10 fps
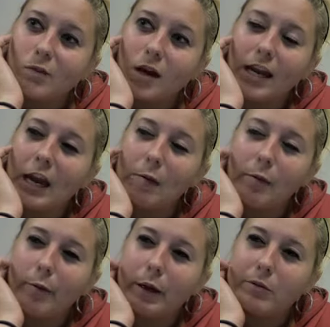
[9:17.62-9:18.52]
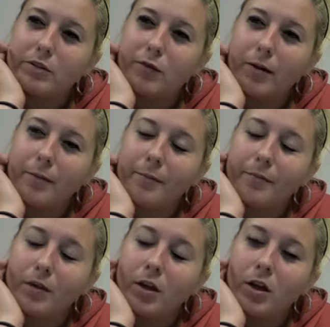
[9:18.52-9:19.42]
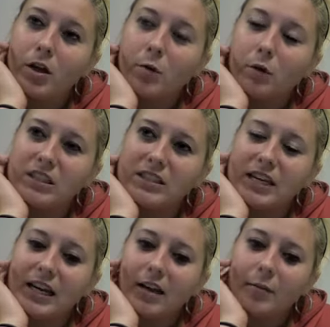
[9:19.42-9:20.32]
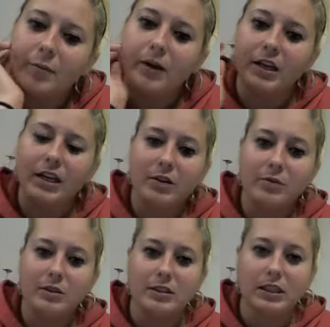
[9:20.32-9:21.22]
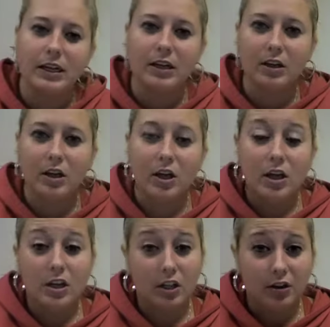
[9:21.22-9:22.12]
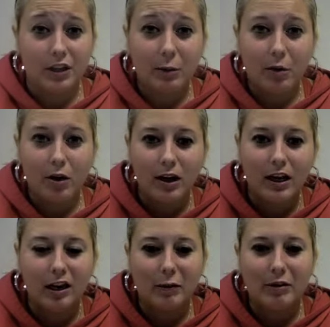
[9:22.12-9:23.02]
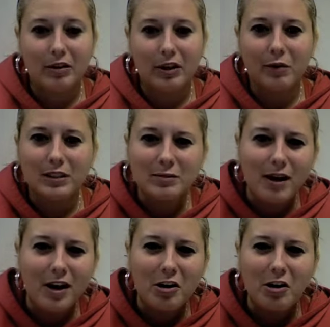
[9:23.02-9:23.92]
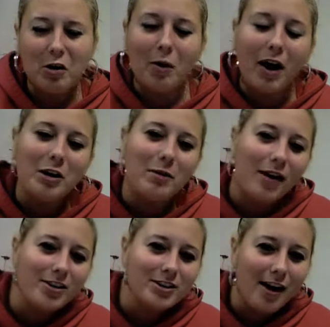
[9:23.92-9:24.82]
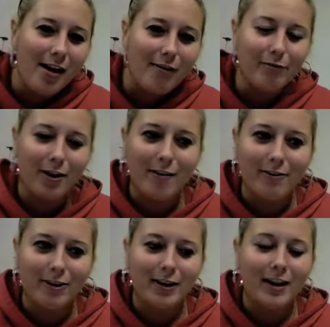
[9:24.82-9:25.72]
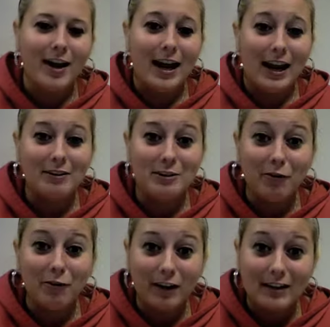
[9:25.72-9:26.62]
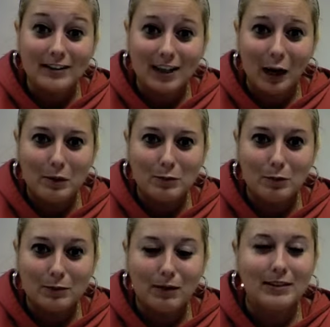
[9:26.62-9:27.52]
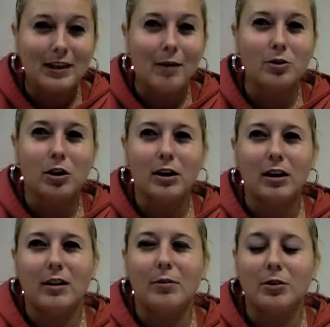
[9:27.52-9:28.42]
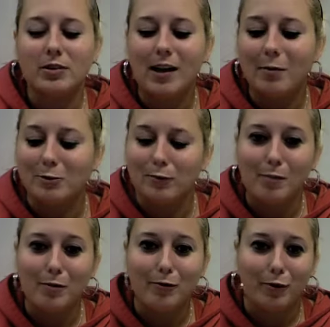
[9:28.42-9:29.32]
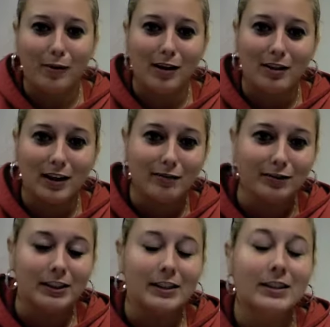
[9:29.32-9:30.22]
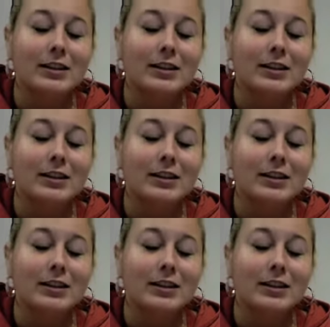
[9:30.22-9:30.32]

I can't remember where he was from, what state, but he was like, you know, they were all hitting on me. They're like, what's the matter? You know, why are you by yourself? Whatever. And it's so funny because, like, I almost missed my stop talking to them, but their stop was right before mine, thankfully.